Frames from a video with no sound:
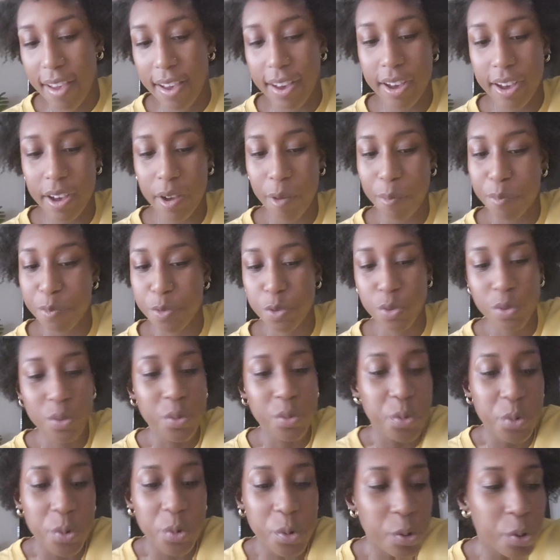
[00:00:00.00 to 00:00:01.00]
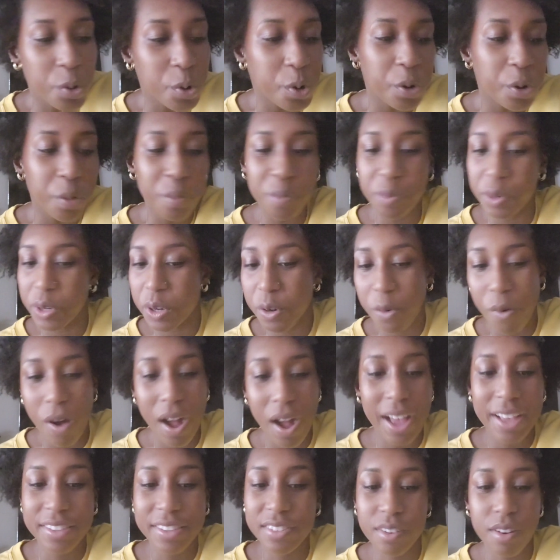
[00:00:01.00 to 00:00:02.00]
Um, school, book
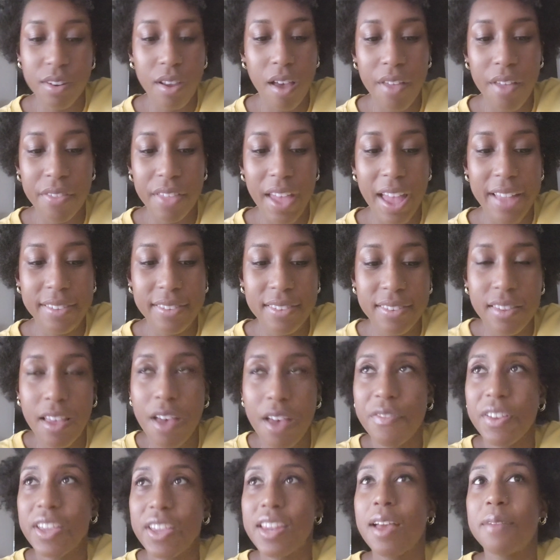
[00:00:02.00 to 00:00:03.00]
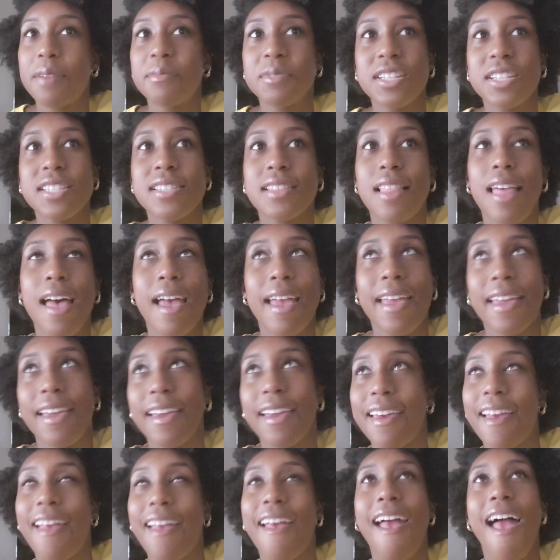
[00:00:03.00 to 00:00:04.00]
wise, and all that stuff. And I'm just
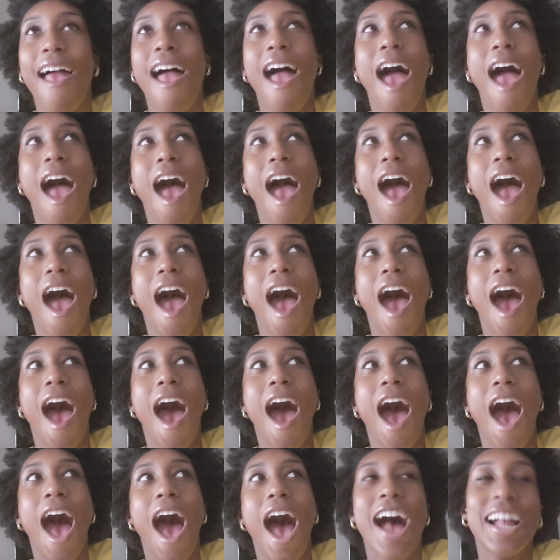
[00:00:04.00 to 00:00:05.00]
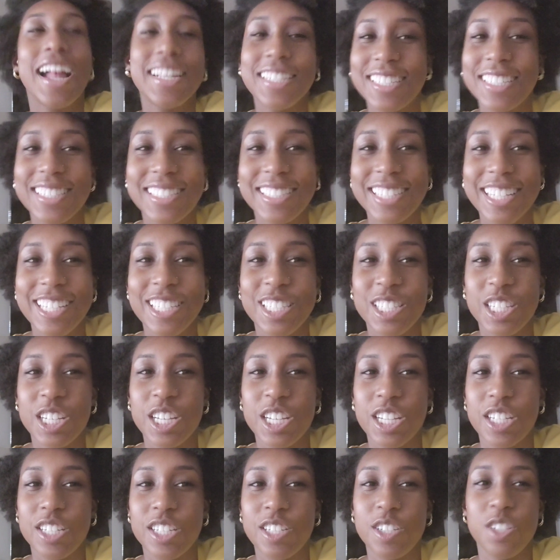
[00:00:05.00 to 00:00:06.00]
like, I just need
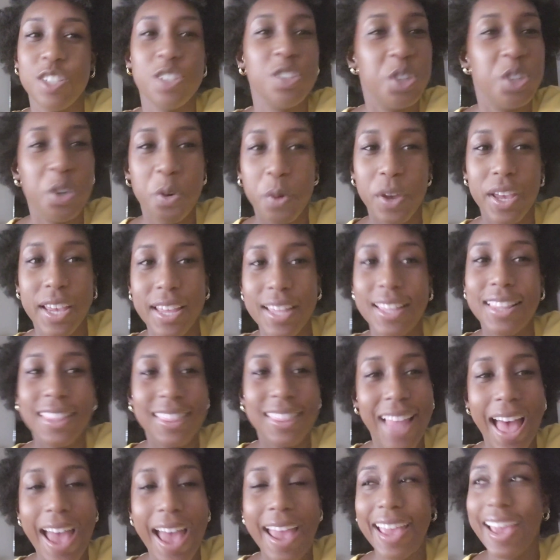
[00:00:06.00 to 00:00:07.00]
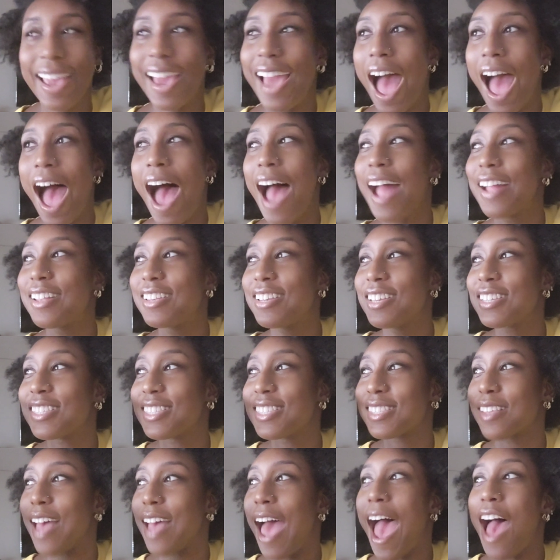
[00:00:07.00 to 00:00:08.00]
to do it. Like I just
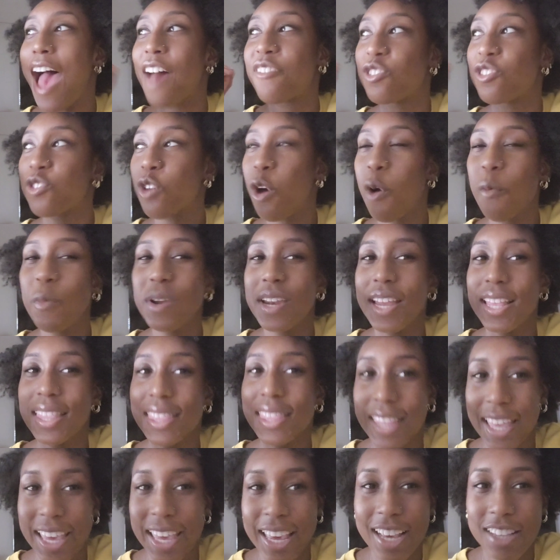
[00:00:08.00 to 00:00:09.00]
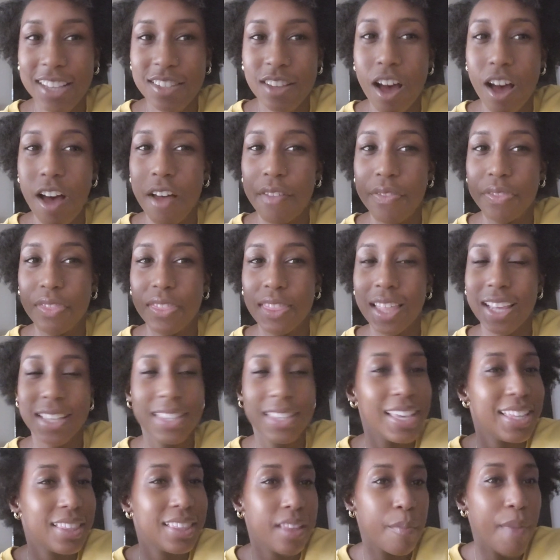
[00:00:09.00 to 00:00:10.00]
have so many things on like
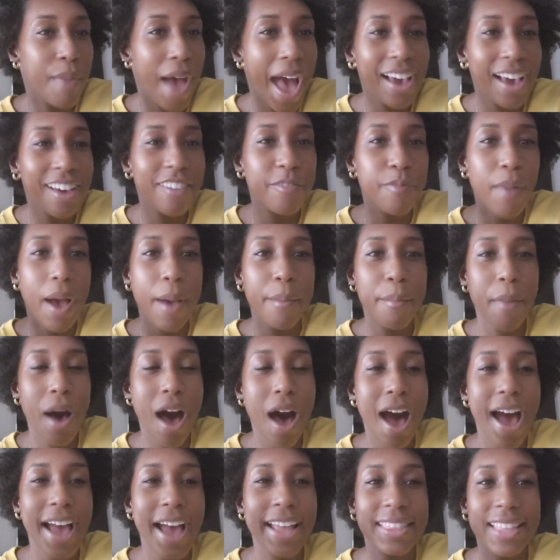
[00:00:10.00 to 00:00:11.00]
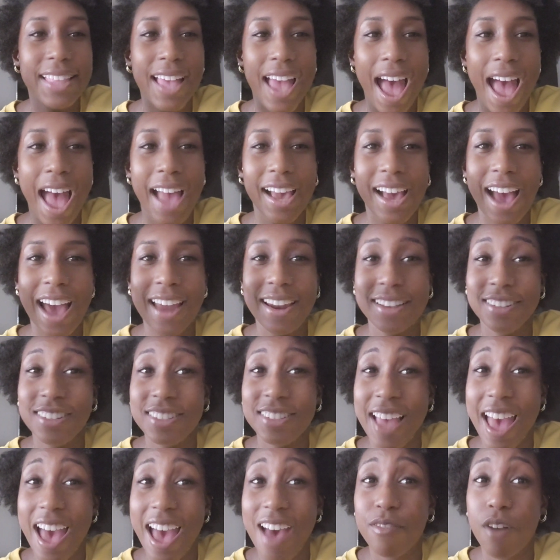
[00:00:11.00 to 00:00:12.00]
in the back of my mind that I kind of just
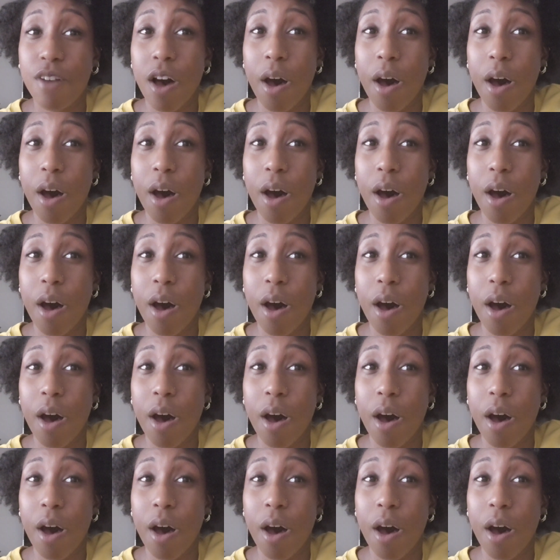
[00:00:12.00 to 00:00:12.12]
have